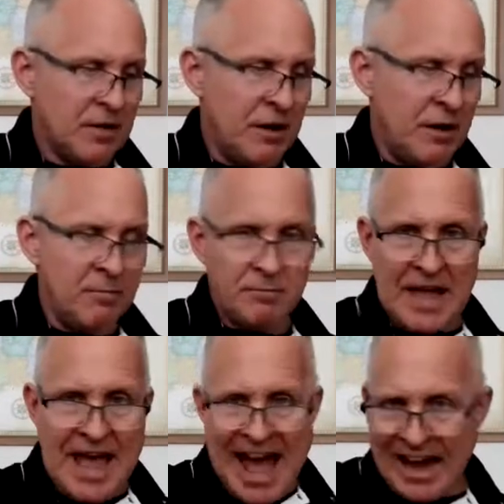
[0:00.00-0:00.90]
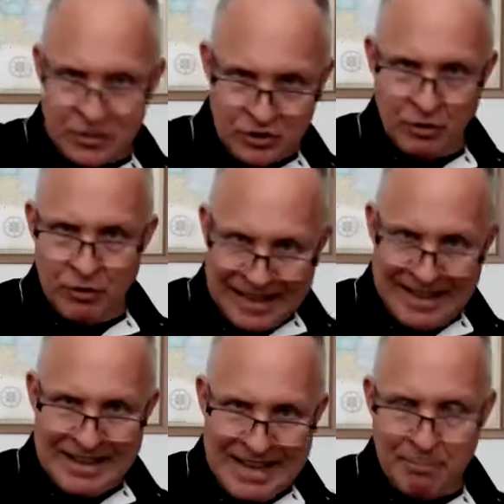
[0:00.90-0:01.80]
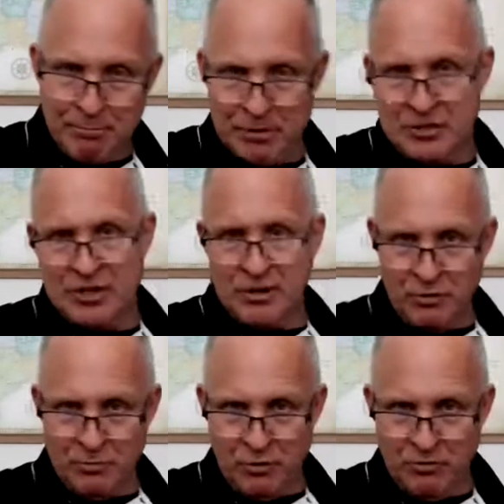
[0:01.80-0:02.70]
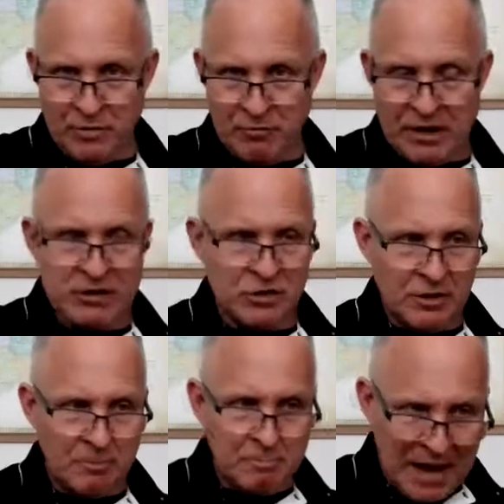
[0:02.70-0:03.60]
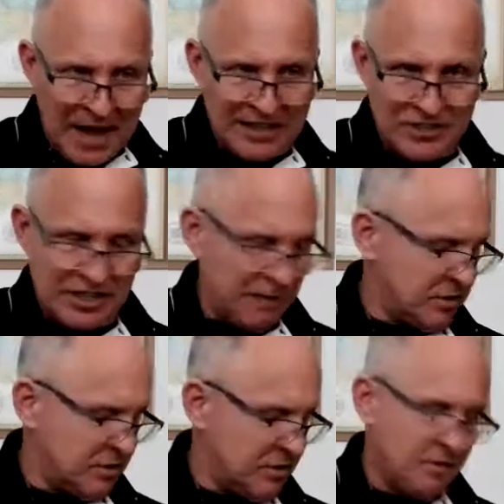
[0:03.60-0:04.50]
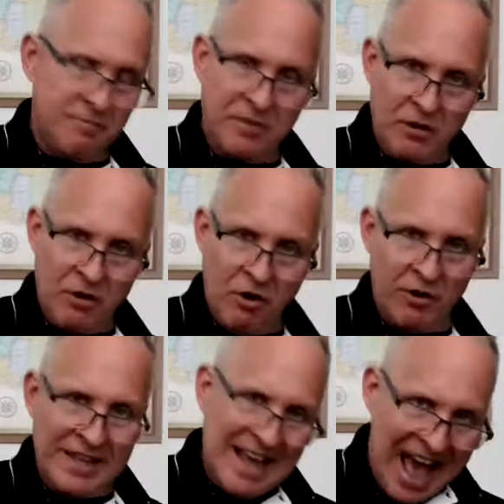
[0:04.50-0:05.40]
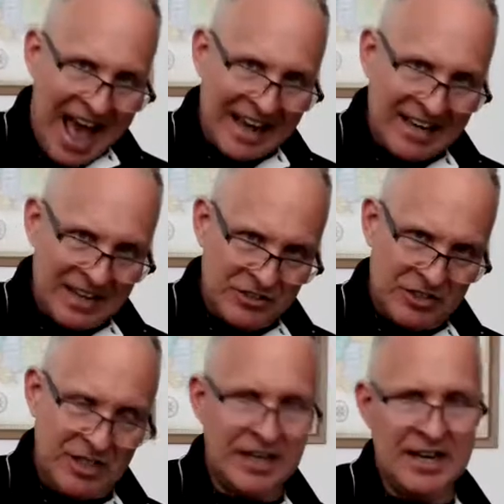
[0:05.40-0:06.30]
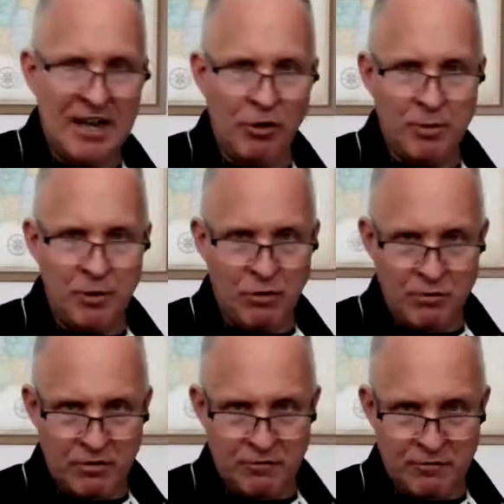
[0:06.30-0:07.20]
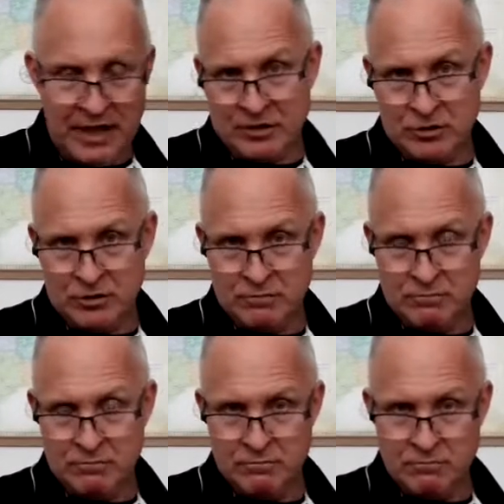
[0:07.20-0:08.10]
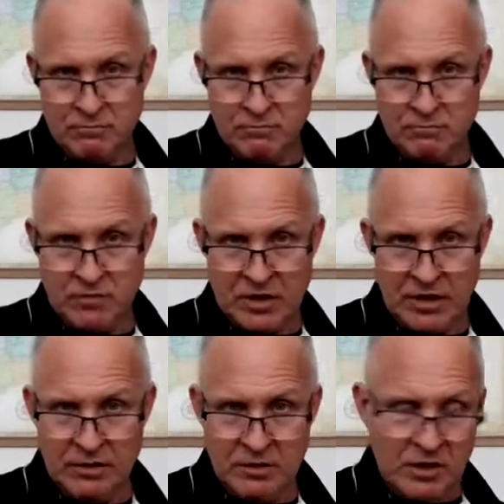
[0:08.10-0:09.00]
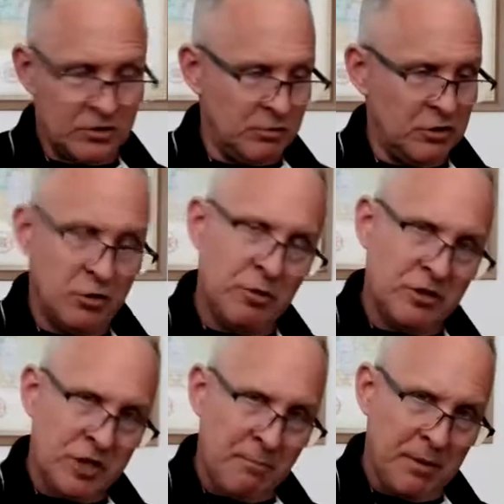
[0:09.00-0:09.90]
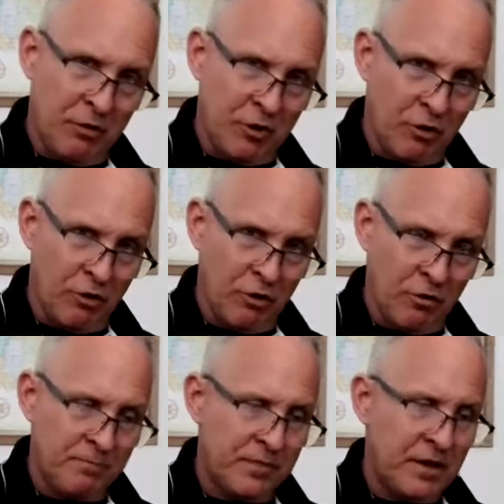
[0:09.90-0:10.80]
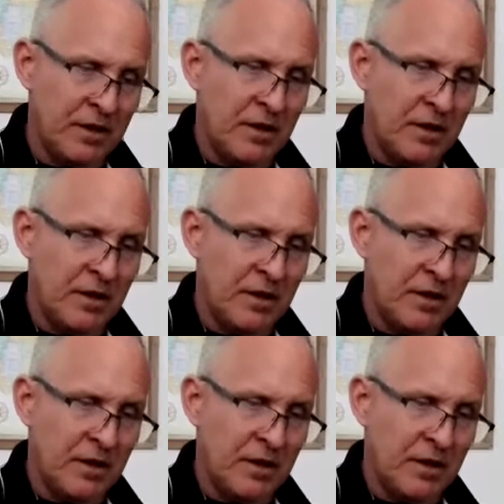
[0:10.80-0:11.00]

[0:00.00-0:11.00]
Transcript: um, actor in that particular movement, right? So the biceps are the agonist in elbow flexion, okay? When you're doing a dumbbell curl,